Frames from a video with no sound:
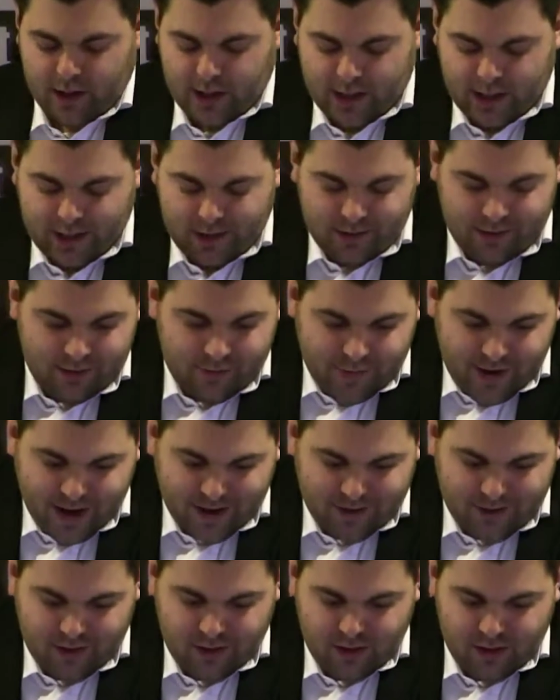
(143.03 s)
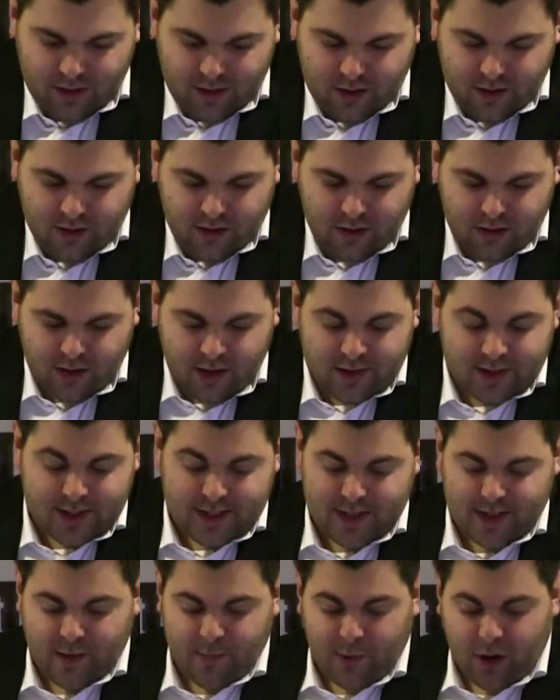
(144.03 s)
And in fact, that's
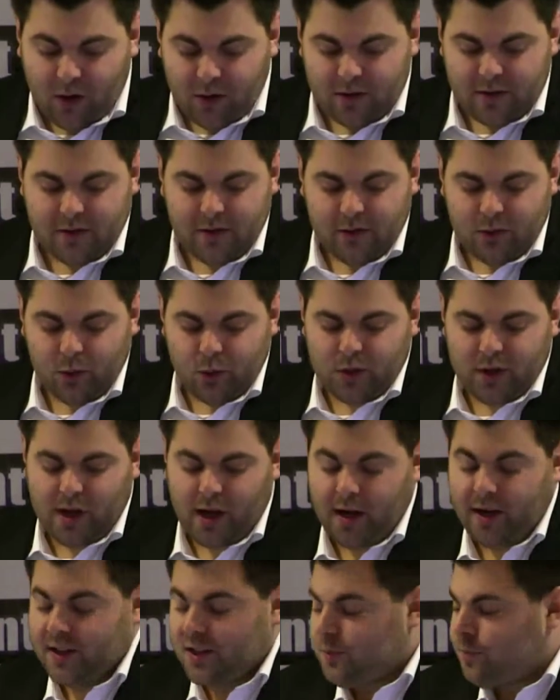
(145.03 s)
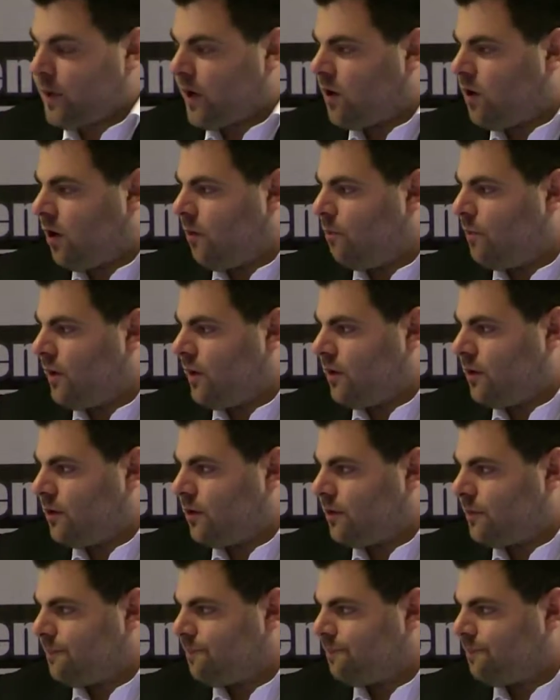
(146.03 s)
about two targets per compound.